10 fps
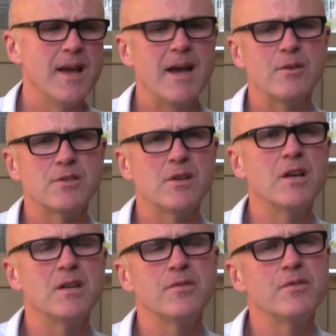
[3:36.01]

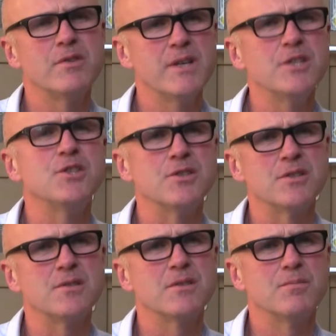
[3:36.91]
outside of a
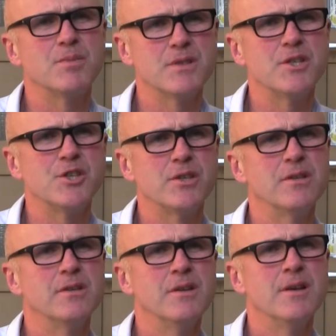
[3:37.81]
religious position.